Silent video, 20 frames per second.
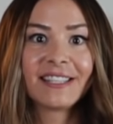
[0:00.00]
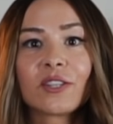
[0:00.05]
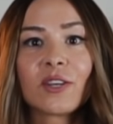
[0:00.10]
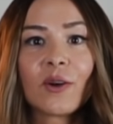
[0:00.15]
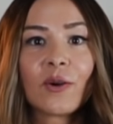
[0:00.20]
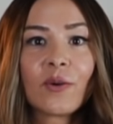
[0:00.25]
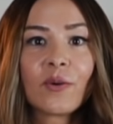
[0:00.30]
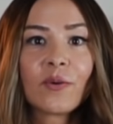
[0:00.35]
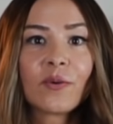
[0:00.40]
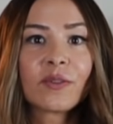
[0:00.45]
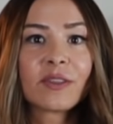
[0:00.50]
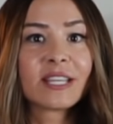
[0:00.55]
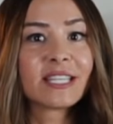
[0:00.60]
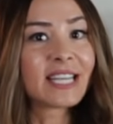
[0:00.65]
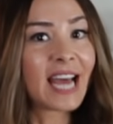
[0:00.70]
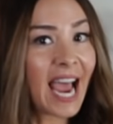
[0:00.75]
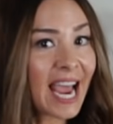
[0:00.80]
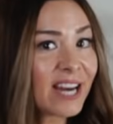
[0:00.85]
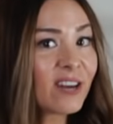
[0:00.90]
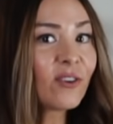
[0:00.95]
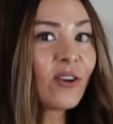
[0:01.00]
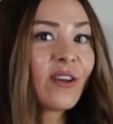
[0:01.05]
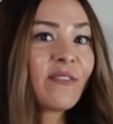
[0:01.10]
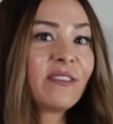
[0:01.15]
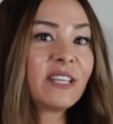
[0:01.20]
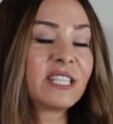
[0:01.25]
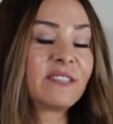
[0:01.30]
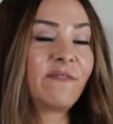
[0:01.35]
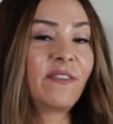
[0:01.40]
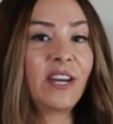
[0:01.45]
So the title of
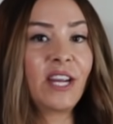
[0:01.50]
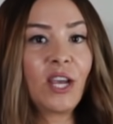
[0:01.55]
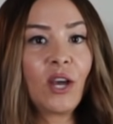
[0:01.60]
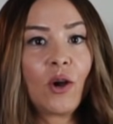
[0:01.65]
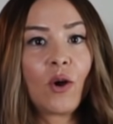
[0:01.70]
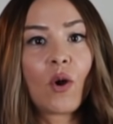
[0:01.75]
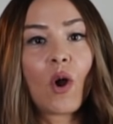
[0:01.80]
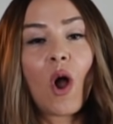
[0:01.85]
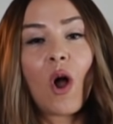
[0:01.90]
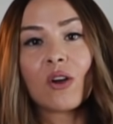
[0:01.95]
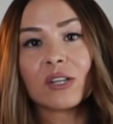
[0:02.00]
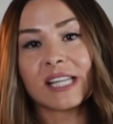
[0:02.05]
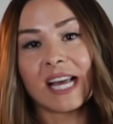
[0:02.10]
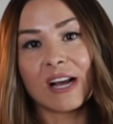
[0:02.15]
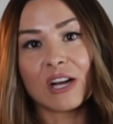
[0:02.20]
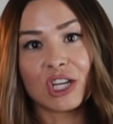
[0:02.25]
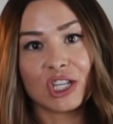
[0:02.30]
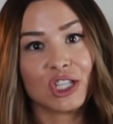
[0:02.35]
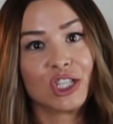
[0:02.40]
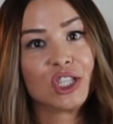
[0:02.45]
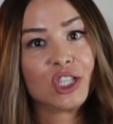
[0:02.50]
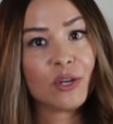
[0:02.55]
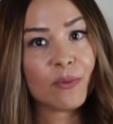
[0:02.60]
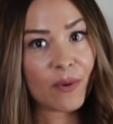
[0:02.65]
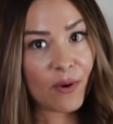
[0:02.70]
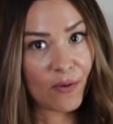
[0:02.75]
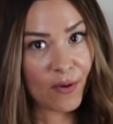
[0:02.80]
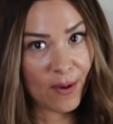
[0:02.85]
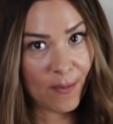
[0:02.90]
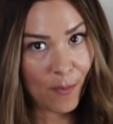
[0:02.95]
this video calls out
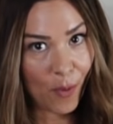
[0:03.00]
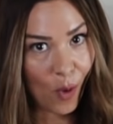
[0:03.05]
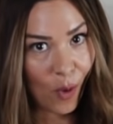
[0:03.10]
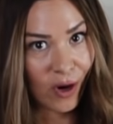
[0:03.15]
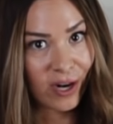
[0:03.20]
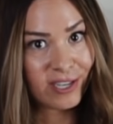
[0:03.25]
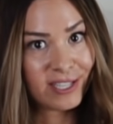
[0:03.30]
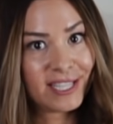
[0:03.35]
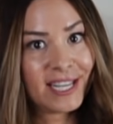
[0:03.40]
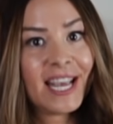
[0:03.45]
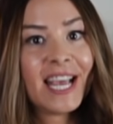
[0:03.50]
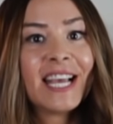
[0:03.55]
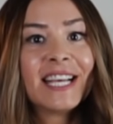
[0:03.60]
Consumer Reports